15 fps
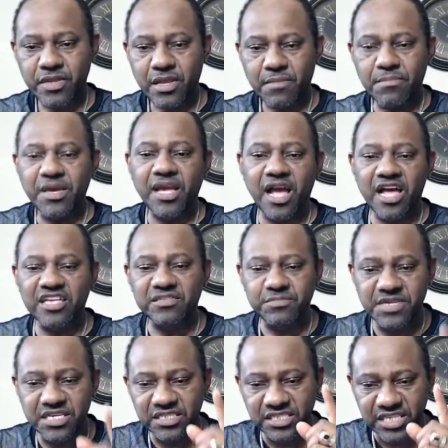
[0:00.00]
Because
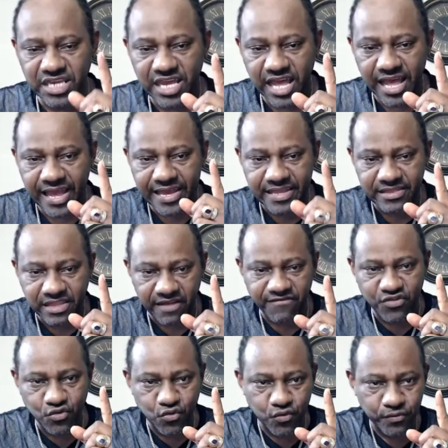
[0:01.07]
me see an
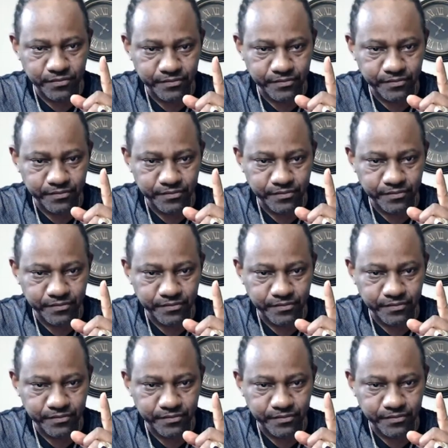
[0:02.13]
interview.